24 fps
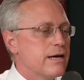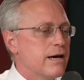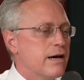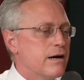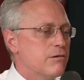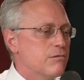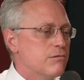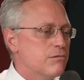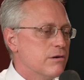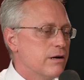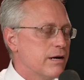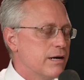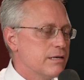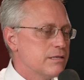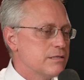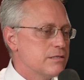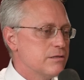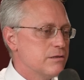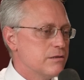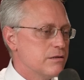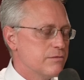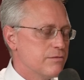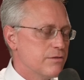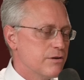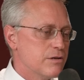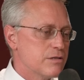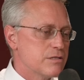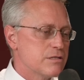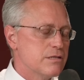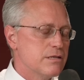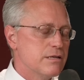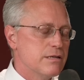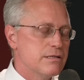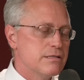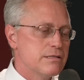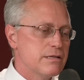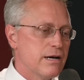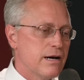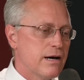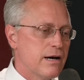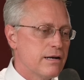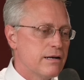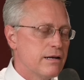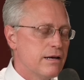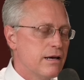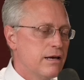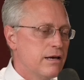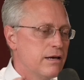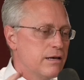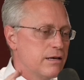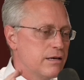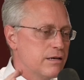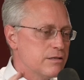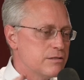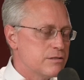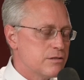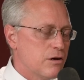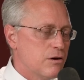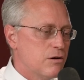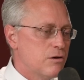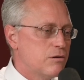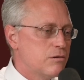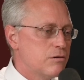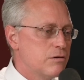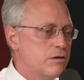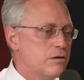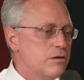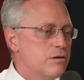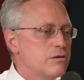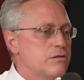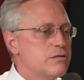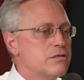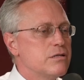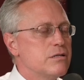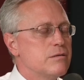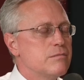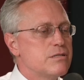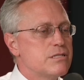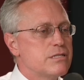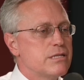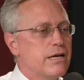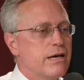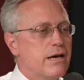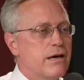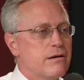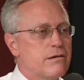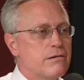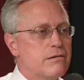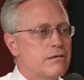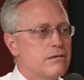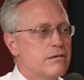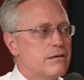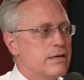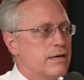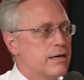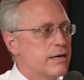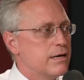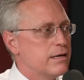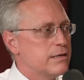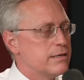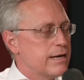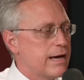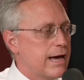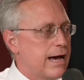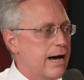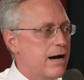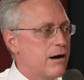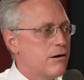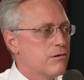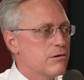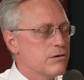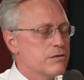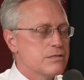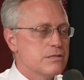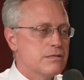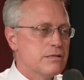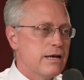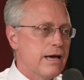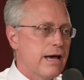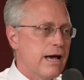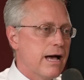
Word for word: at Rice University. He's got his own YouTube channel and hours